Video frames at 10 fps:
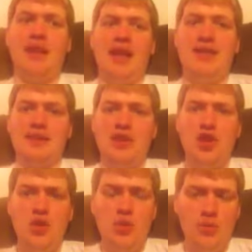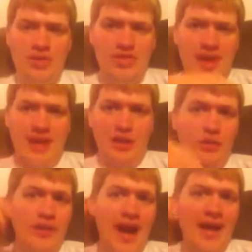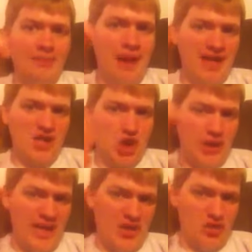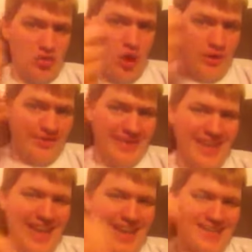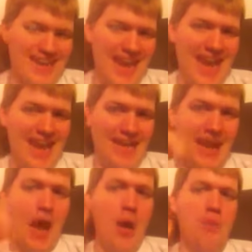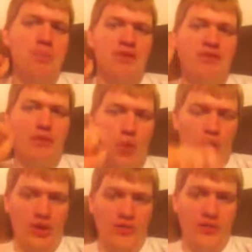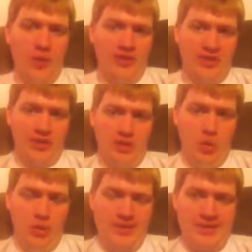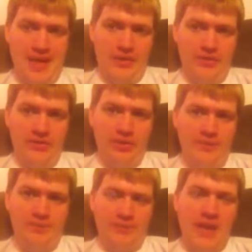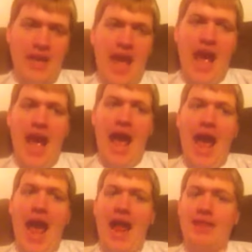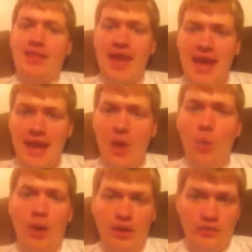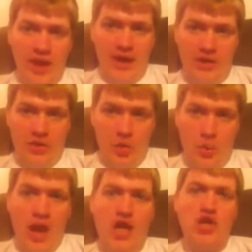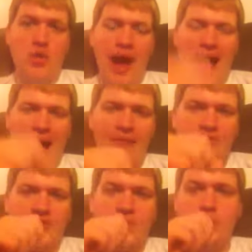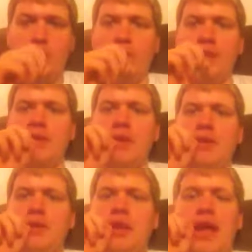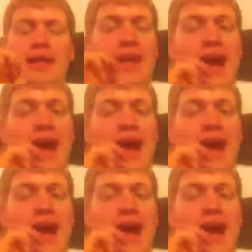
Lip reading: a new thing. You've got to make sure it draws the kids in before you focus on the toy sales. And then, what you've got to do, you have to... Like,